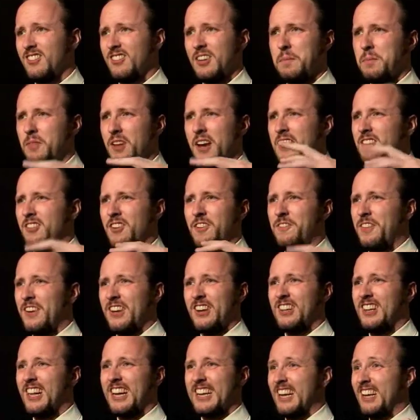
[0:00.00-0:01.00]
sometimes you
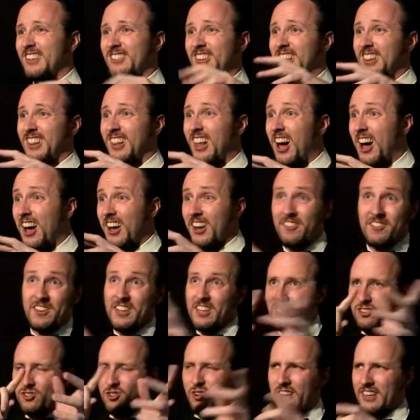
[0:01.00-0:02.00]
figure like it's alive and
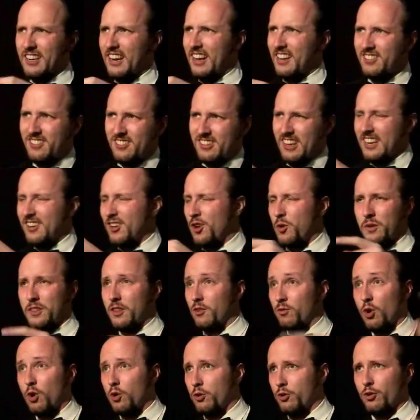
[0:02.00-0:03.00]
it's trying to send you in the
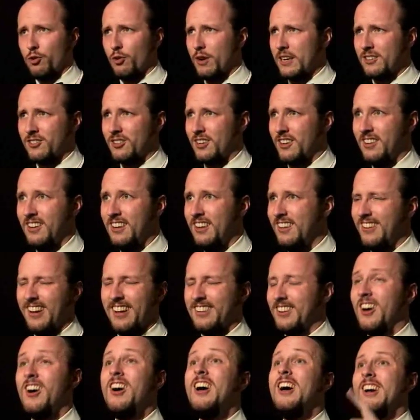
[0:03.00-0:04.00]
wrong direction? No,
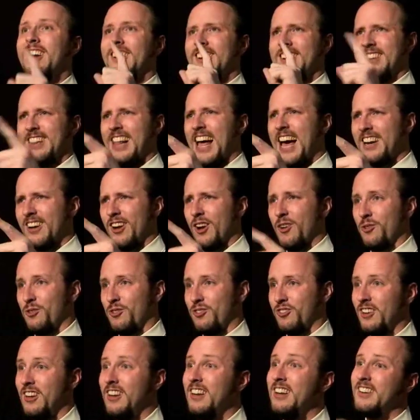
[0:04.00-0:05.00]

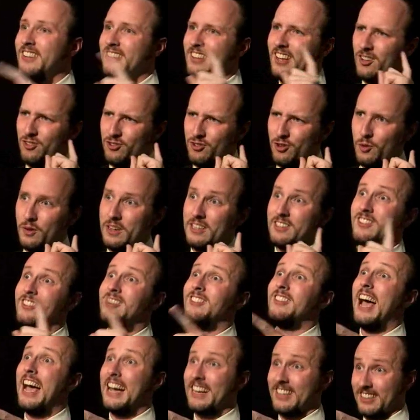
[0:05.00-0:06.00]
GLaDOS tells you
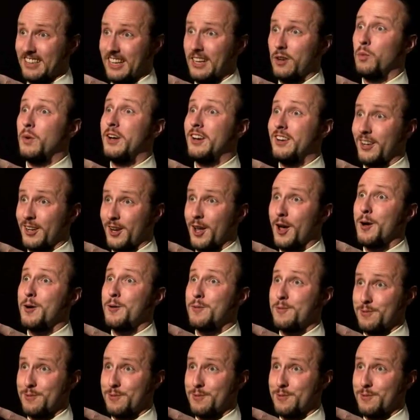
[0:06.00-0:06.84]
exactly where to go.